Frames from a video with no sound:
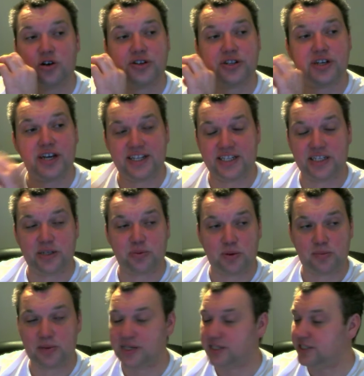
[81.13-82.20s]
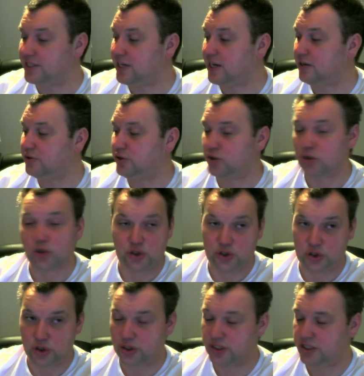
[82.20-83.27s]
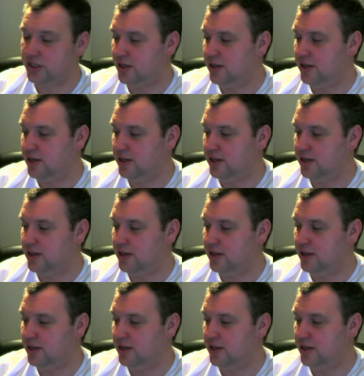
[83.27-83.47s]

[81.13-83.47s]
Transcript: and it will play the sound, or should.